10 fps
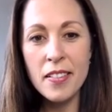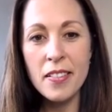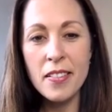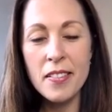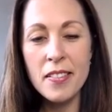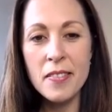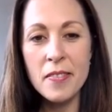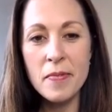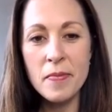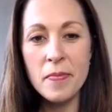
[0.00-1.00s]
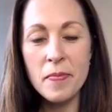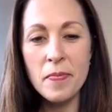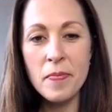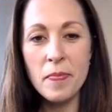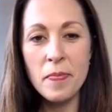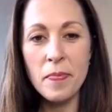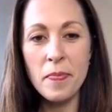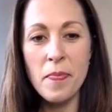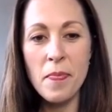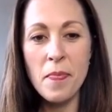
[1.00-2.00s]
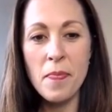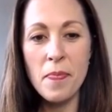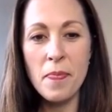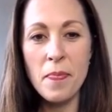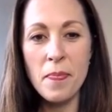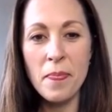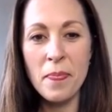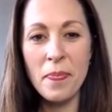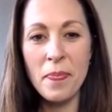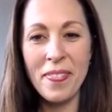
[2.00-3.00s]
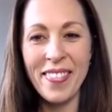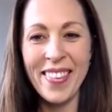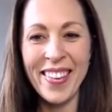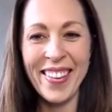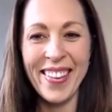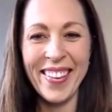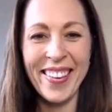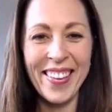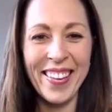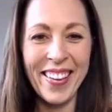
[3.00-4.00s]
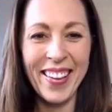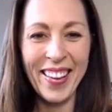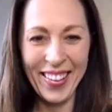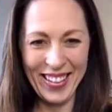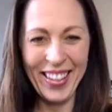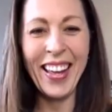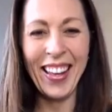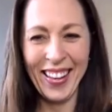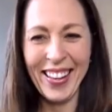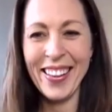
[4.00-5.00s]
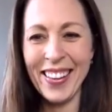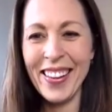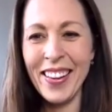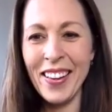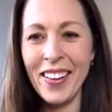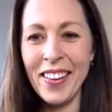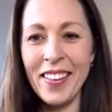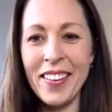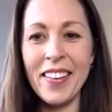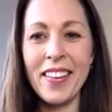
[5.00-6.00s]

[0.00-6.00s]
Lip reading: This person isn't speaking.